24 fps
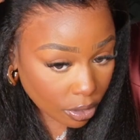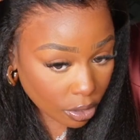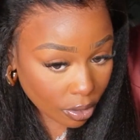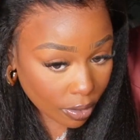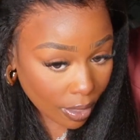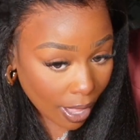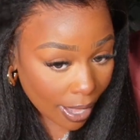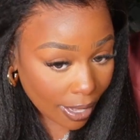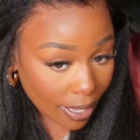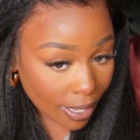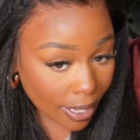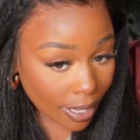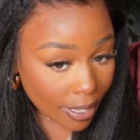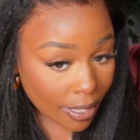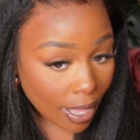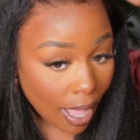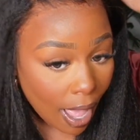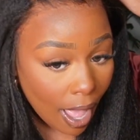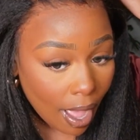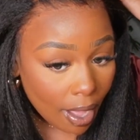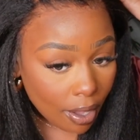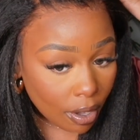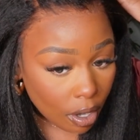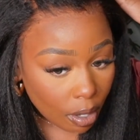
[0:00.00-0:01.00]
so that I can get the
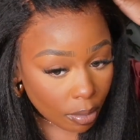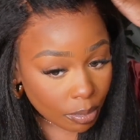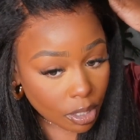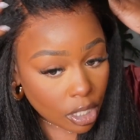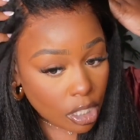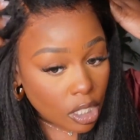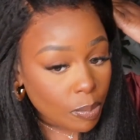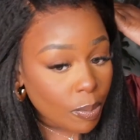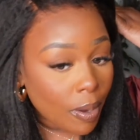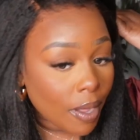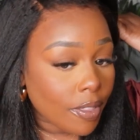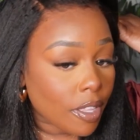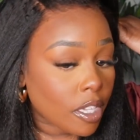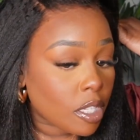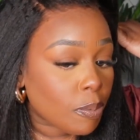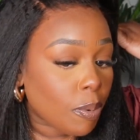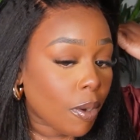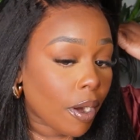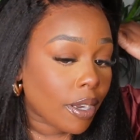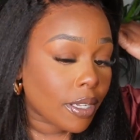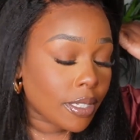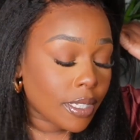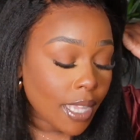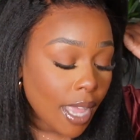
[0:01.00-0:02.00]
hot comb to spread this
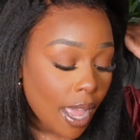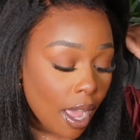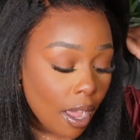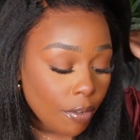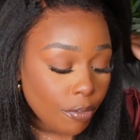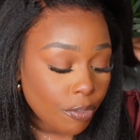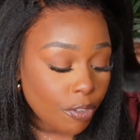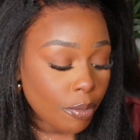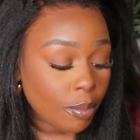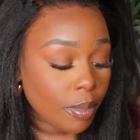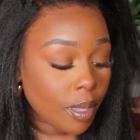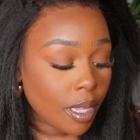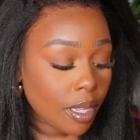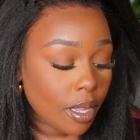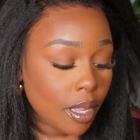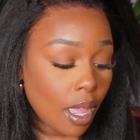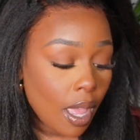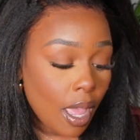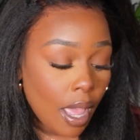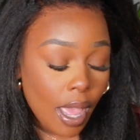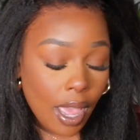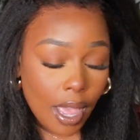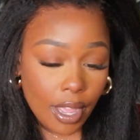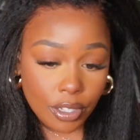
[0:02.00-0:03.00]
part down for me
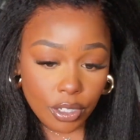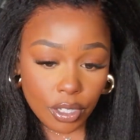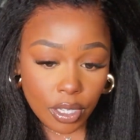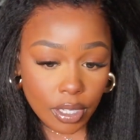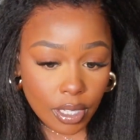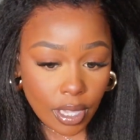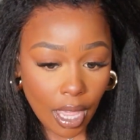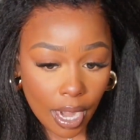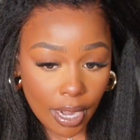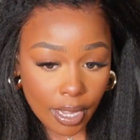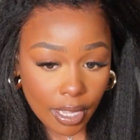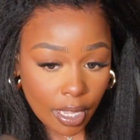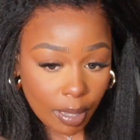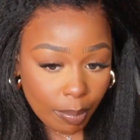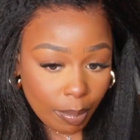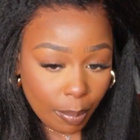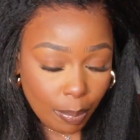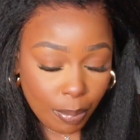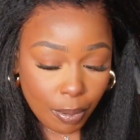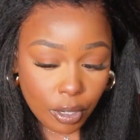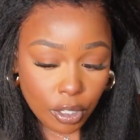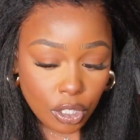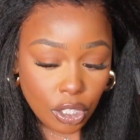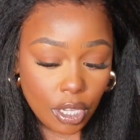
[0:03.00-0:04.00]
and just kind of keep it
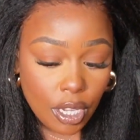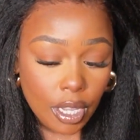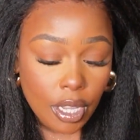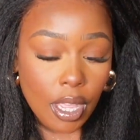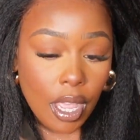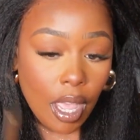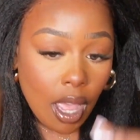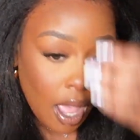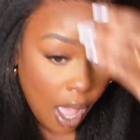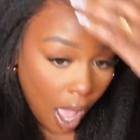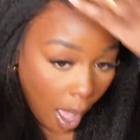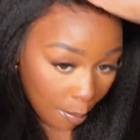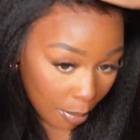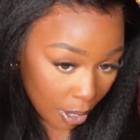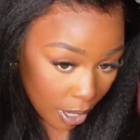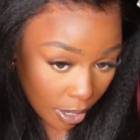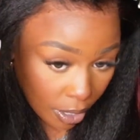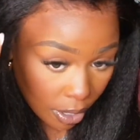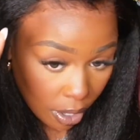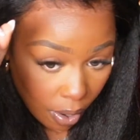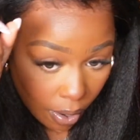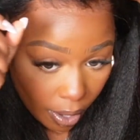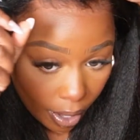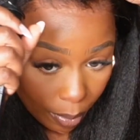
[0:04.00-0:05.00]
pushing. I'm gonna
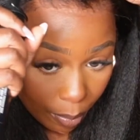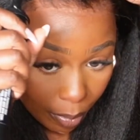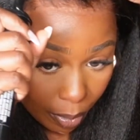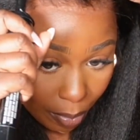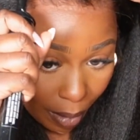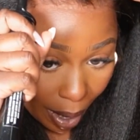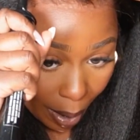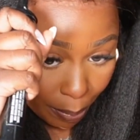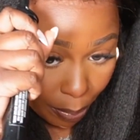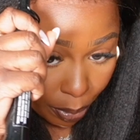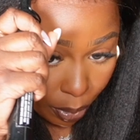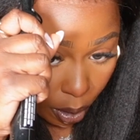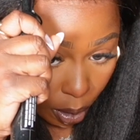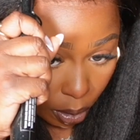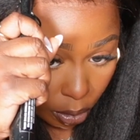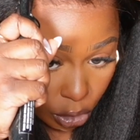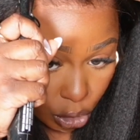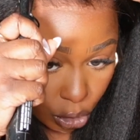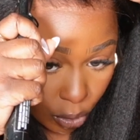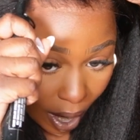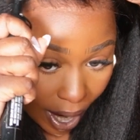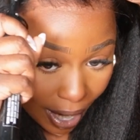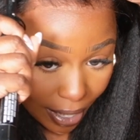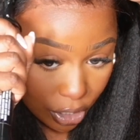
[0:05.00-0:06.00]
go in with my blow
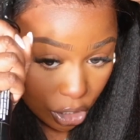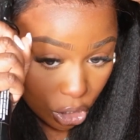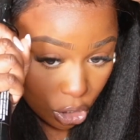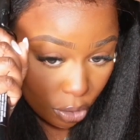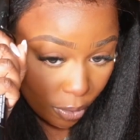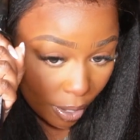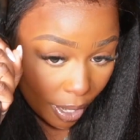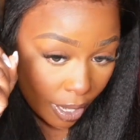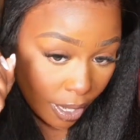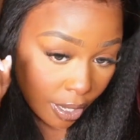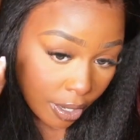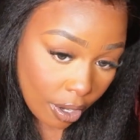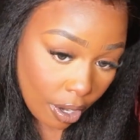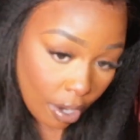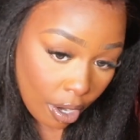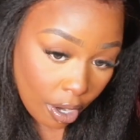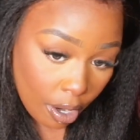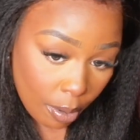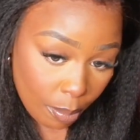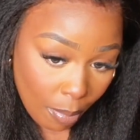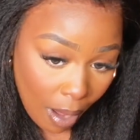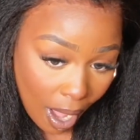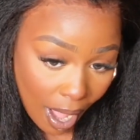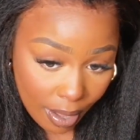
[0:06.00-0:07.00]
dry
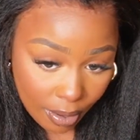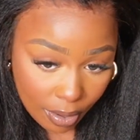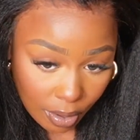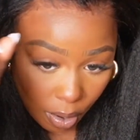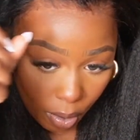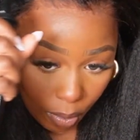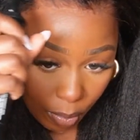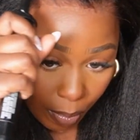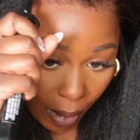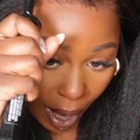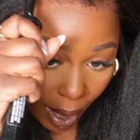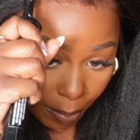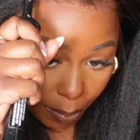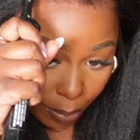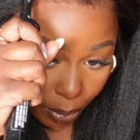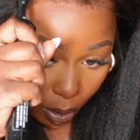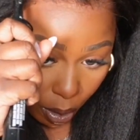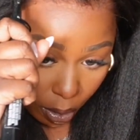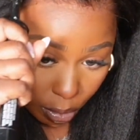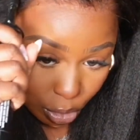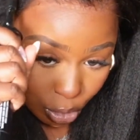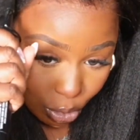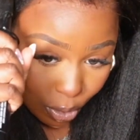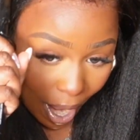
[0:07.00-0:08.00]
straightener, my
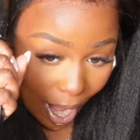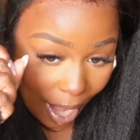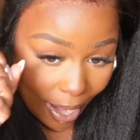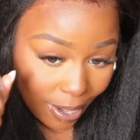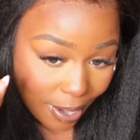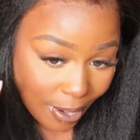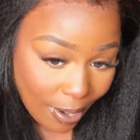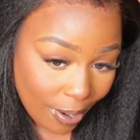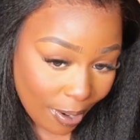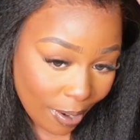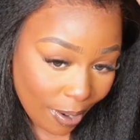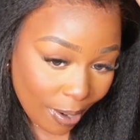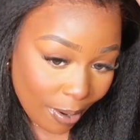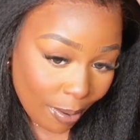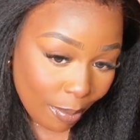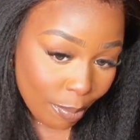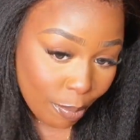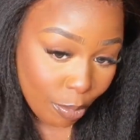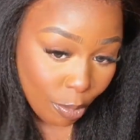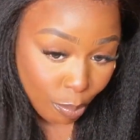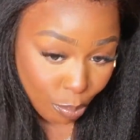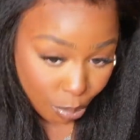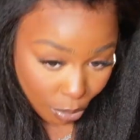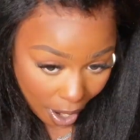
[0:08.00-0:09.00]
blow dryer
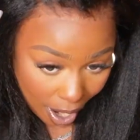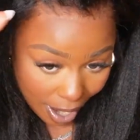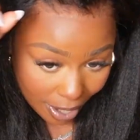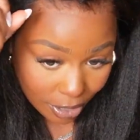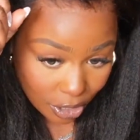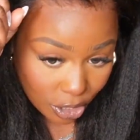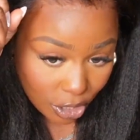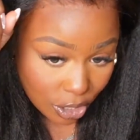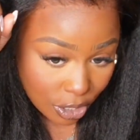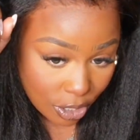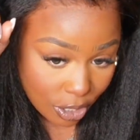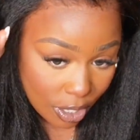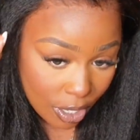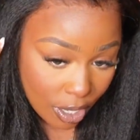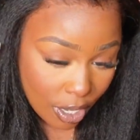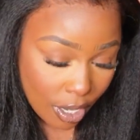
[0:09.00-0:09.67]
brush.